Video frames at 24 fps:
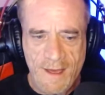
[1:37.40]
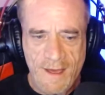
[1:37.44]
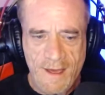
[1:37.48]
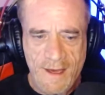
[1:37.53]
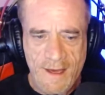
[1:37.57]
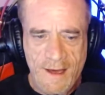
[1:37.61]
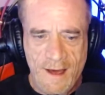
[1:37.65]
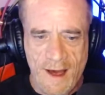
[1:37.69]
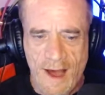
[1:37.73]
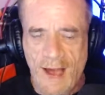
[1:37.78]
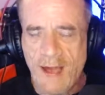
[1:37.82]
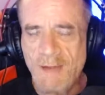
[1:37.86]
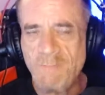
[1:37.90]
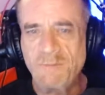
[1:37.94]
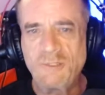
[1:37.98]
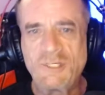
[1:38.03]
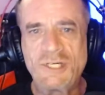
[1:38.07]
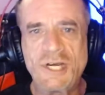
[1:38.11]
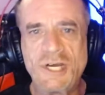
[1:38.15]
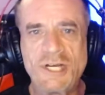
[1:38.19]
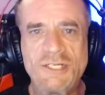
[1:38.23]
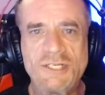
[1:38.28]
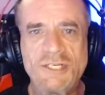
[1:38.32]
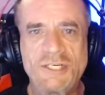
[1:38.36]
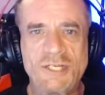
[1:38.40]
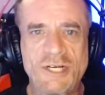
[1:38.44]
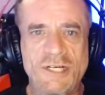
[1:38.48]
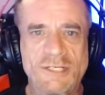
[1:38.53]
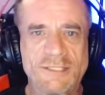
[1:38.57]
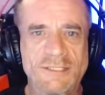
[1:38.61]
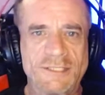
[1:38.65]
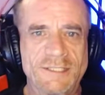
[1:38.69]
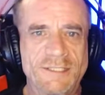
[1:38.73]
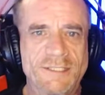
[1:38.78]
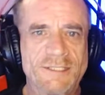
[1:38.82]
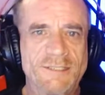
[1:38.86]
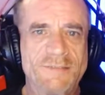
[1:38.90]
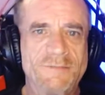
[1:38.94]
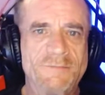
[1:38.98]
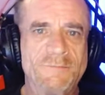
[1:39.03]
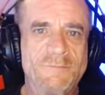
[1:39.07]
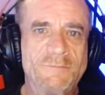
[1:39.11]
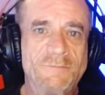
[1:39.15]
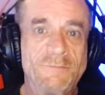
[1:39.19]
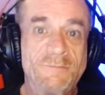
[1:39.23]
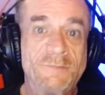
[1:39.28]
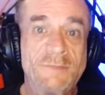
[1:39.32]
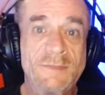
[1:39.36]
I'm Jay Sheldon,
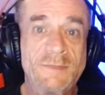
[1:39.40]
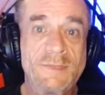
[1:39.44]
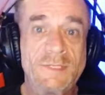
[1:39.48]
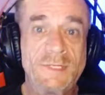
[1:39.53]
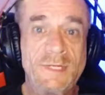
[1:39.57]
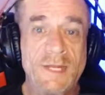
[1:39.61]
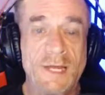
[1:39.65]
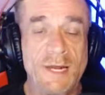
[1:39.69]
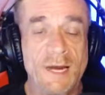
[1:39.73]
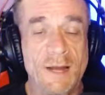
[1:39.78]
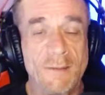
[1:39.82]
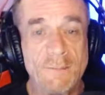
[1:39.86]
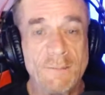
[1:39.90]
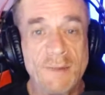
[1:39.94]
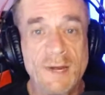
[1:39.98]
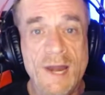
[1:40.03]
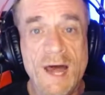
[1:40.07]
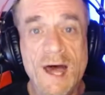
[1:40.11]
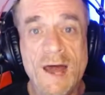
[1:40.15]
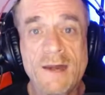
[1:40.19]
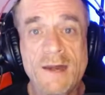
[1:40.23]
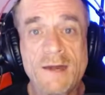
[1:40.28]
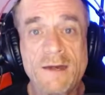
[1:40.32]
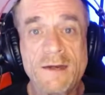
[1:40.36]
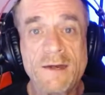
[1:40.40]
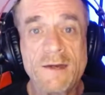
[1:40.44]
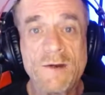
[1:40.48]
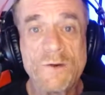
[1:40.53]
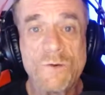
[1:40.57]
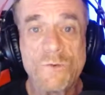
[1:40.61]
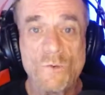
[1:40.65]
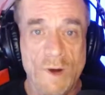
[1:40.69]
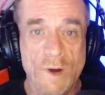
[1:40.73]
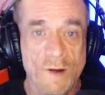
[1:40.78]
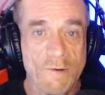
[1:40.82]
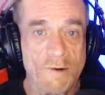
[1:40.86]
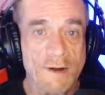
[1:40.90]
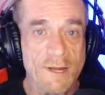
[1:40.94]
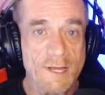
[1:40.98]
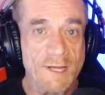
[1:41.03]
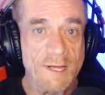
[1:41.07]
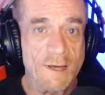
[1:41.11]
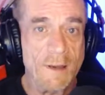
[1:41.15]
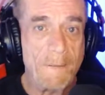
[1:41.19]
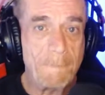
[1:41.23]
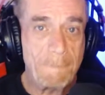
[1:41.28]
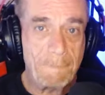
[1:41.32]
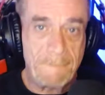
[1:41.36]
and I'm not
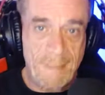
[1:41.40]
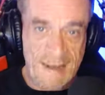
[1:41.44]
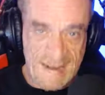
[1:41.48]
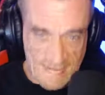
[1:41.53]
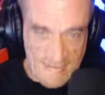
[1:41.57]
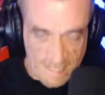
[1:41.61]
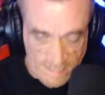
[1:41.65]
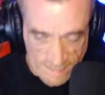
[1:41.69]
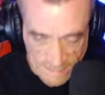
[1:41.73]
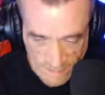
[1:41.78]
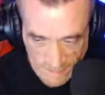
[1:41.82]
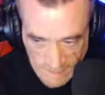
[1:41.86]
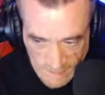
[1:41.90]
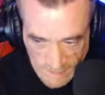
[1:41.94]
wearing pants.